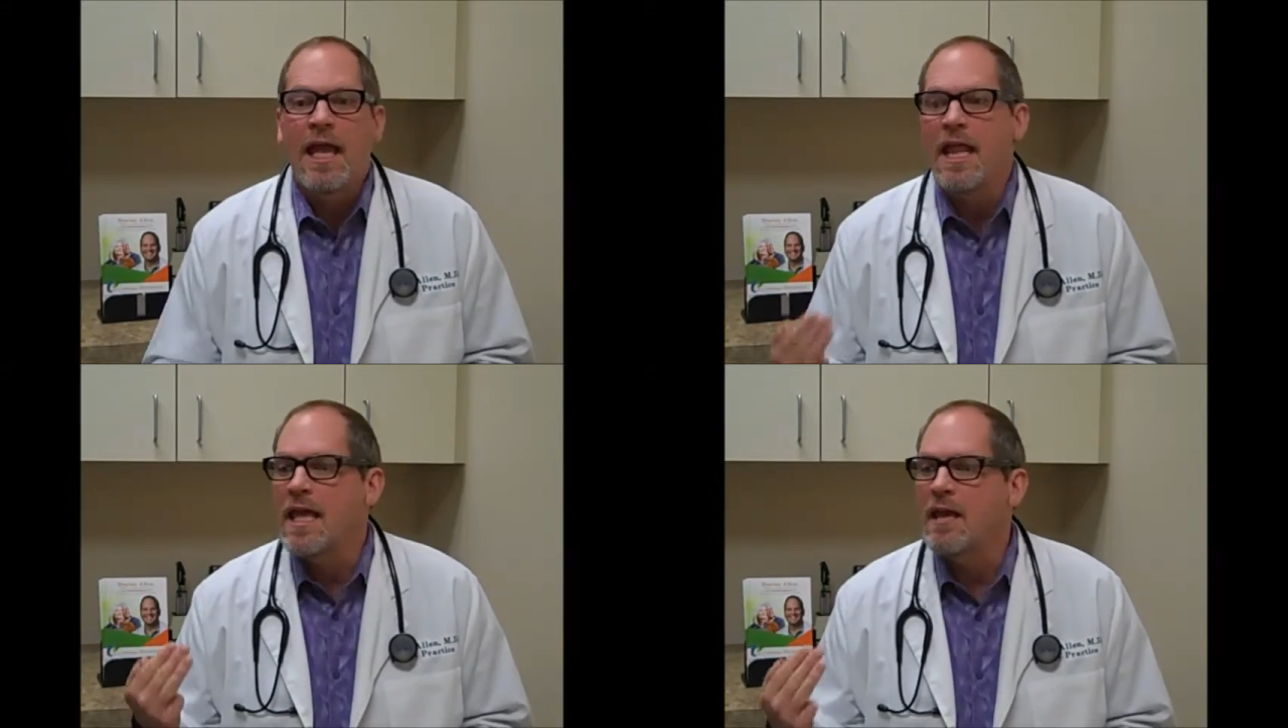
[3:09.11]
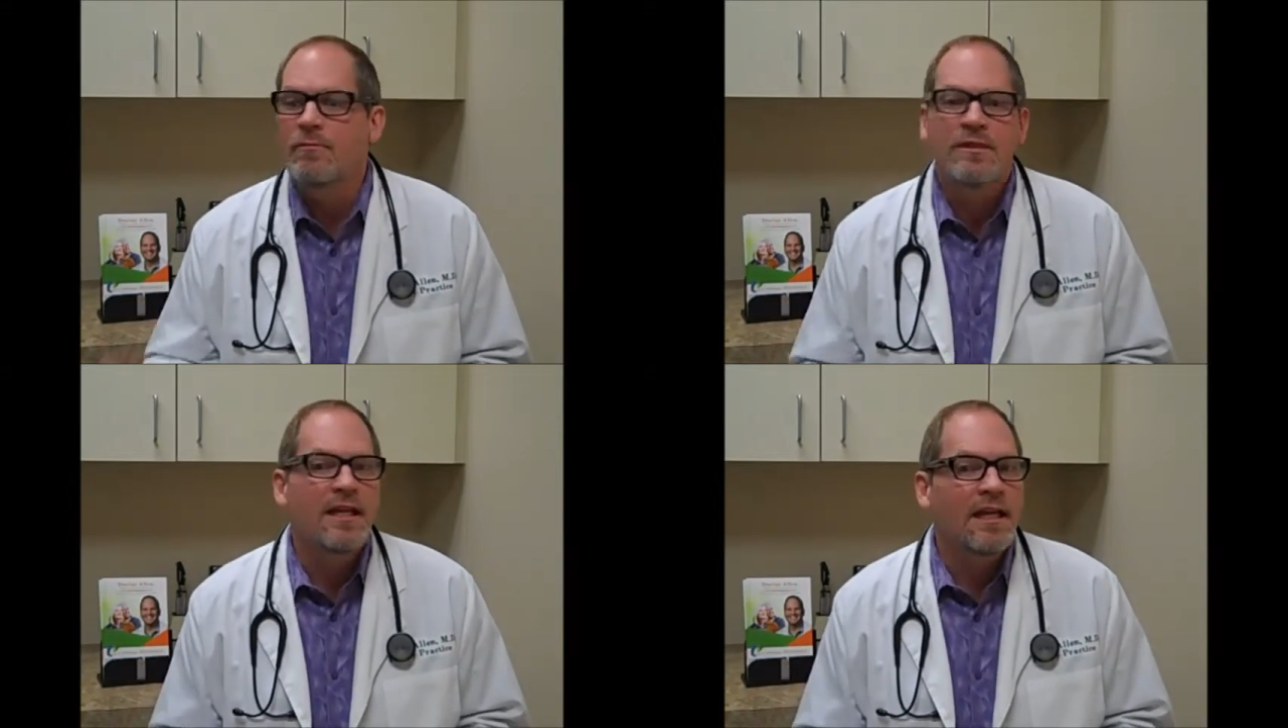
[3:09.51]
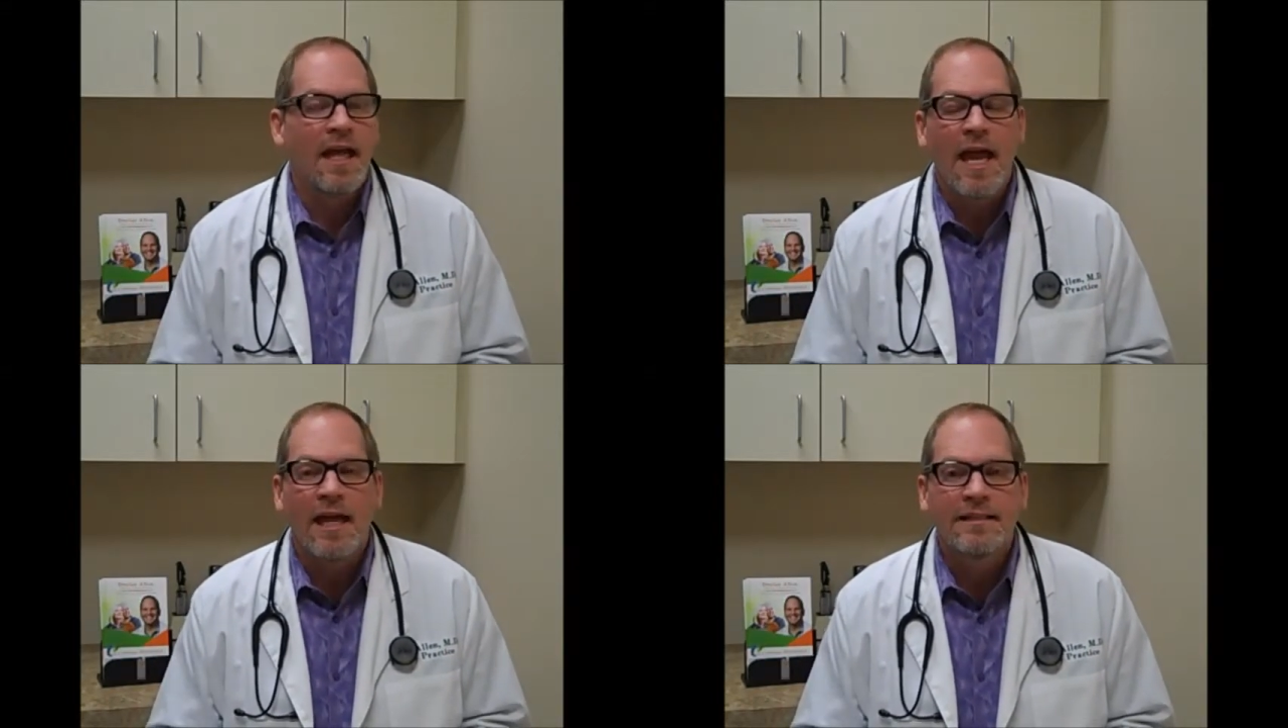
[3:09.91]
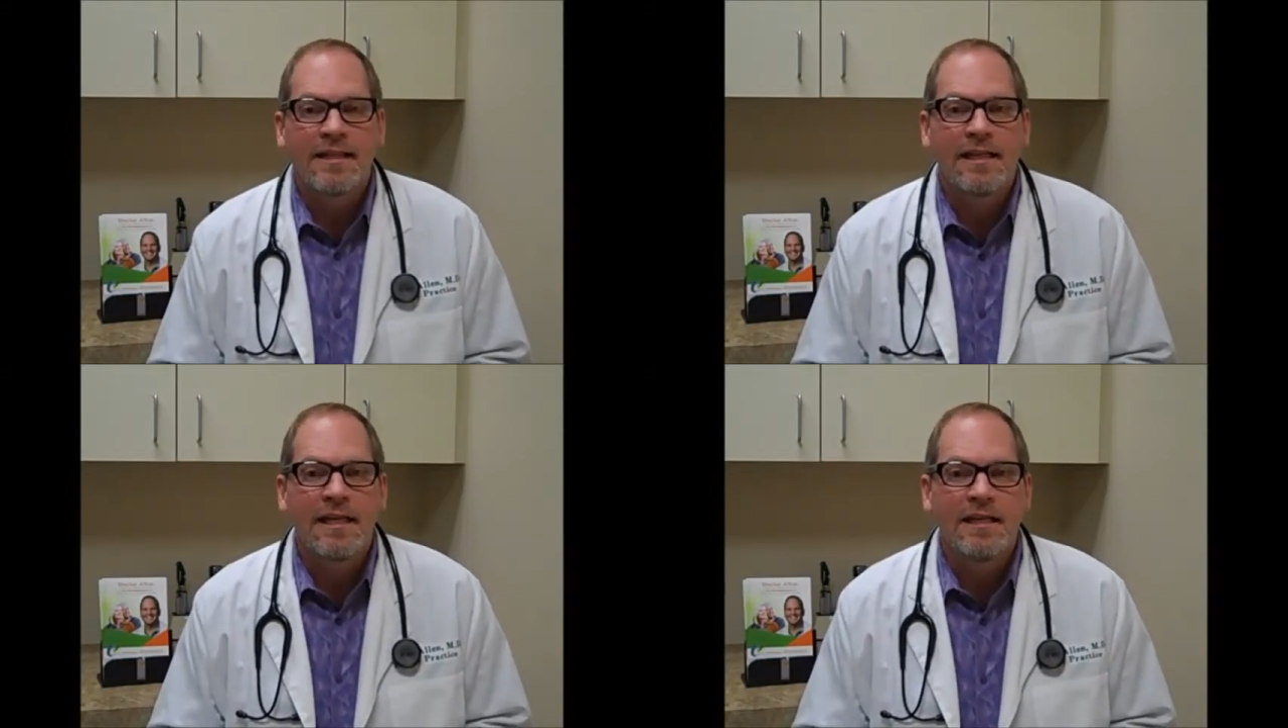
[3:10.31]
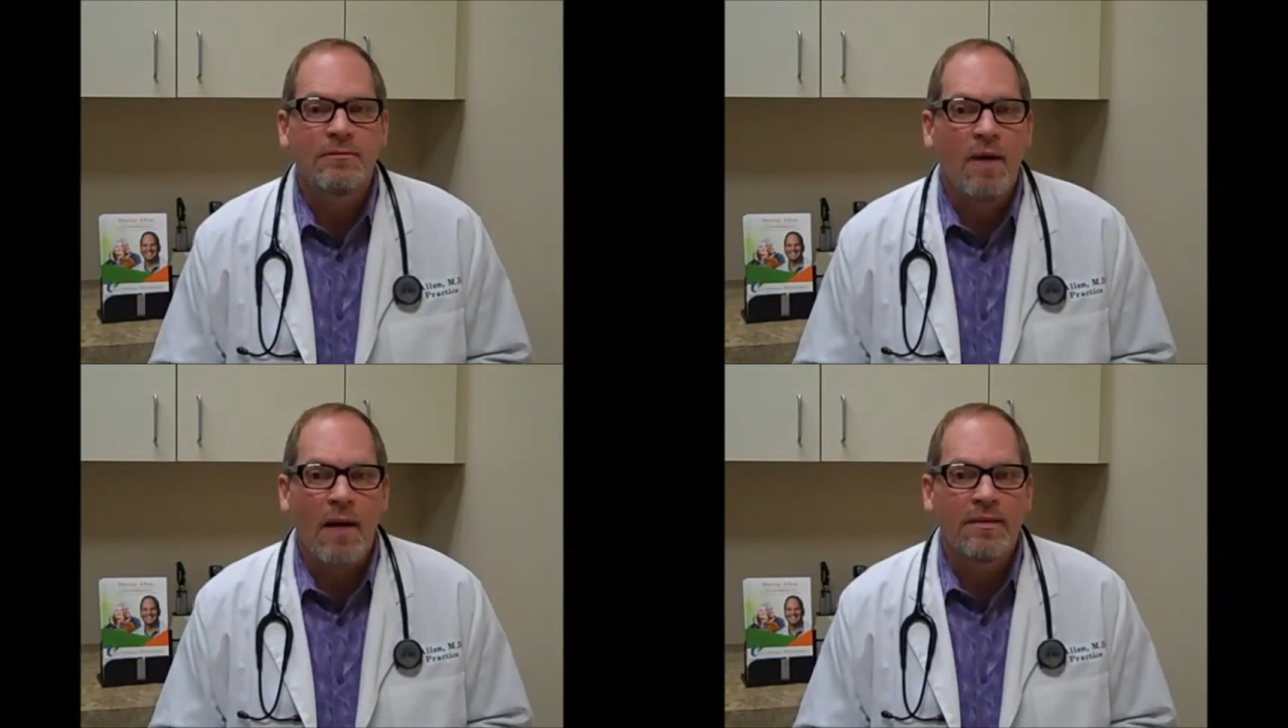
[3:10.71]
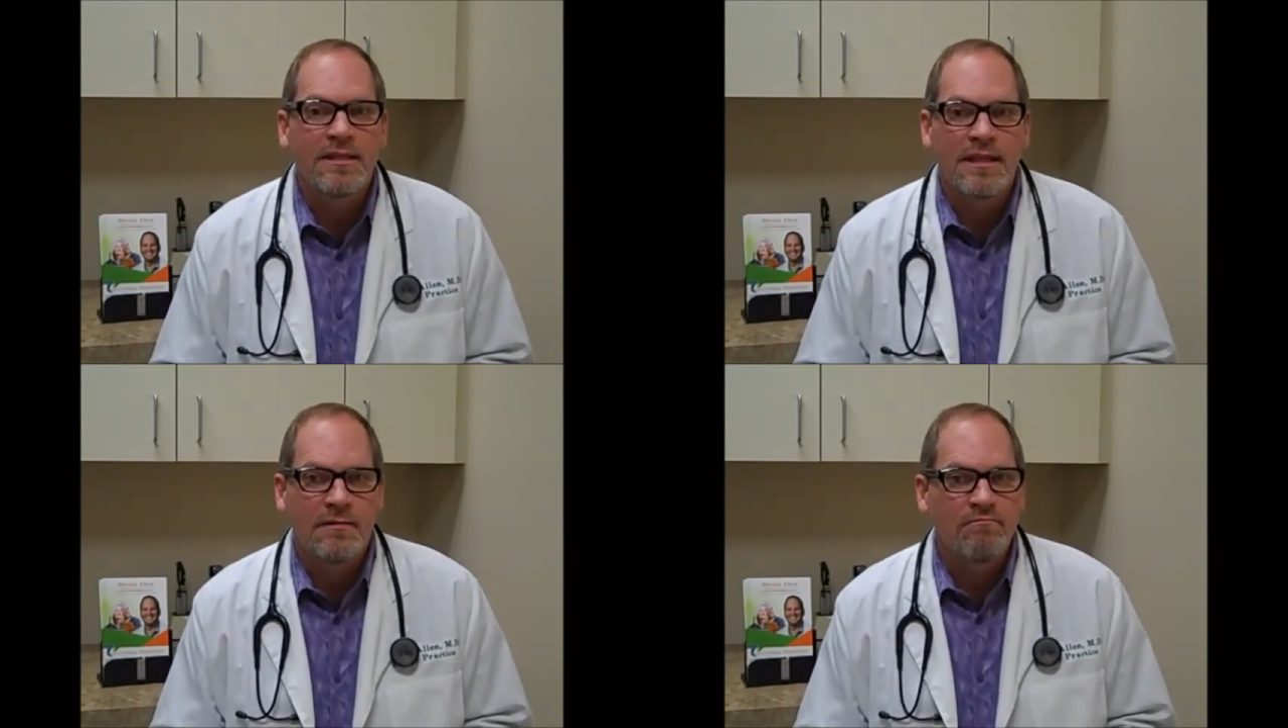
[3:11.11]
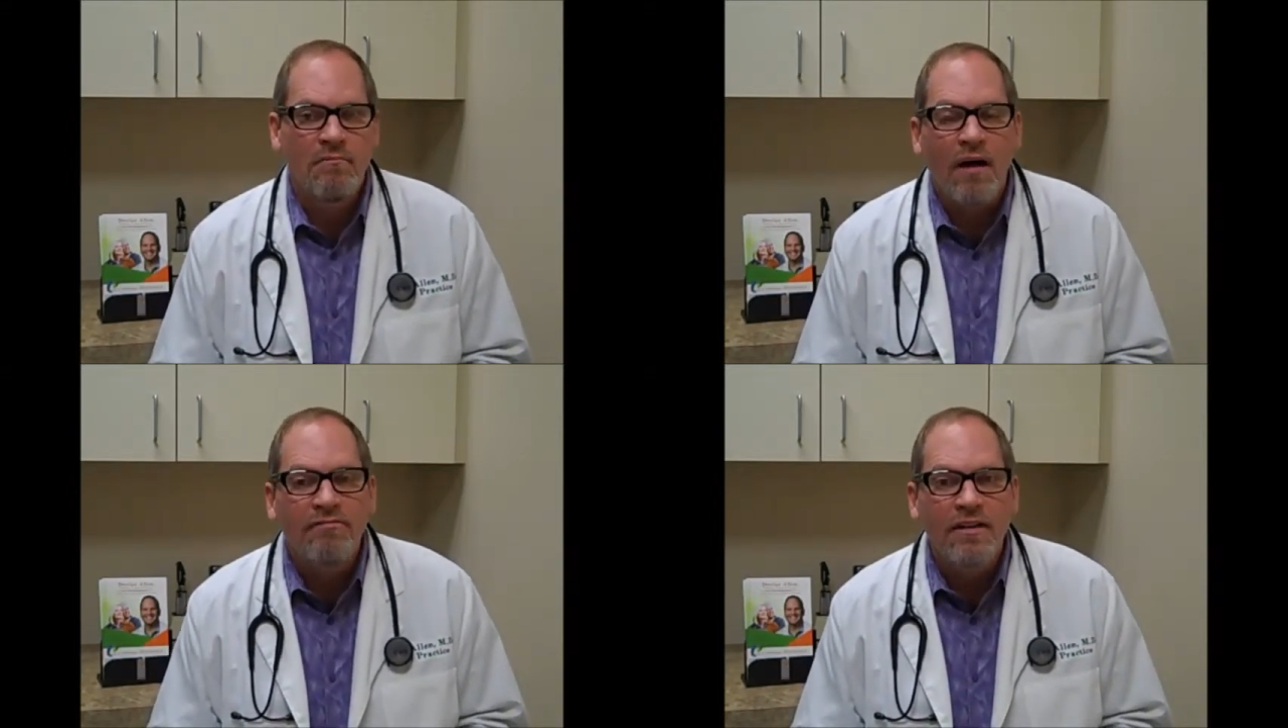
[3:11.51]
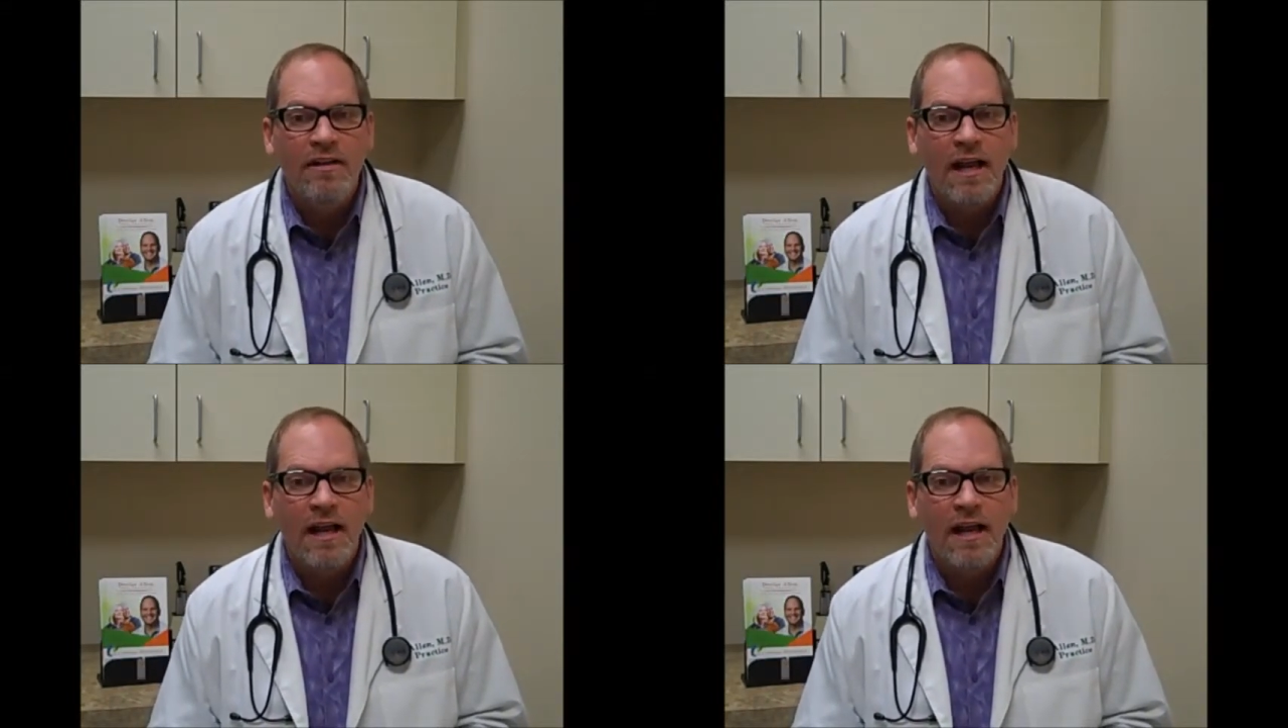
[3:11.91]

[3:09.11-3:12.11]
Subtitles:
And he was getting eggs in his poppy seed muffin